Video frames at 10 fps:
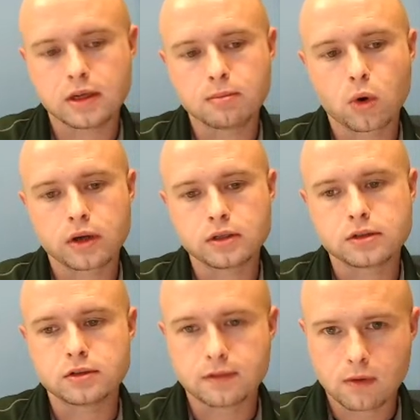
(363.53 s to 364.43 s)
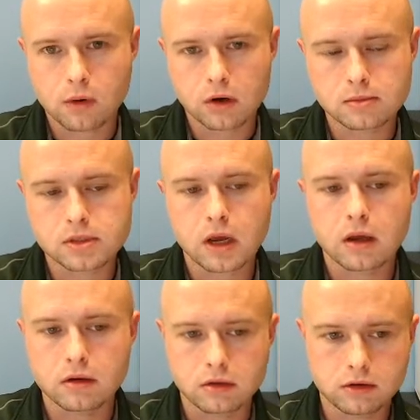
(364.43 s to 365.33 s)
more into forums
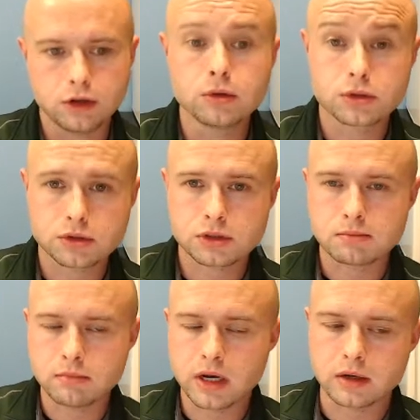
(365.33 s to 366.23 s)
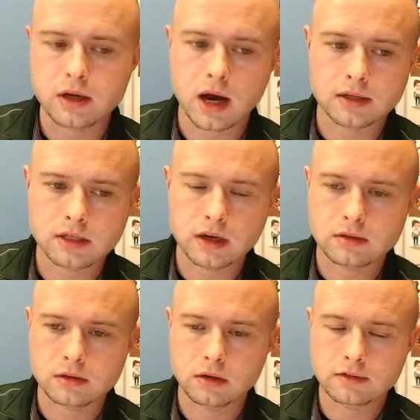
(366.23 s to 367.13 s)
and user-submitted content
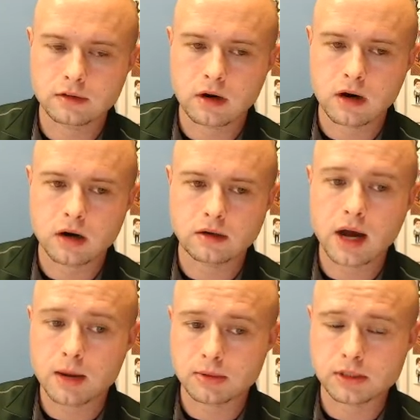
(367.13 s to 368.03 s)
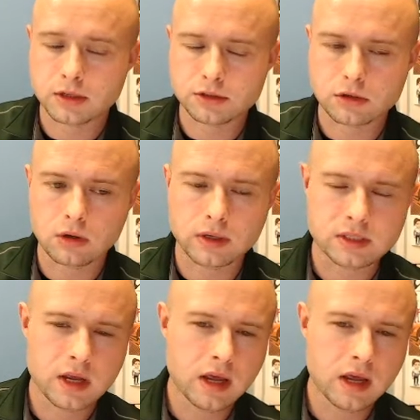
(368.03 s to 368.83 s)
to look for our high potential coins.